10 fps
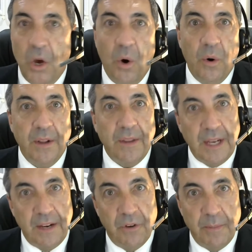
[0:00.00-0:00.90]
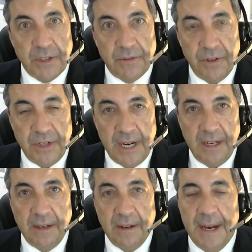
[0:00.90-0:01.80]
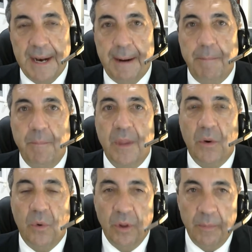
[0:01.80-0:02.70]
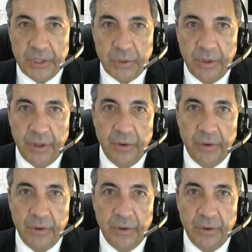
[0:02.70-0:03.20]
All right, thank you very much for attending. All the best with your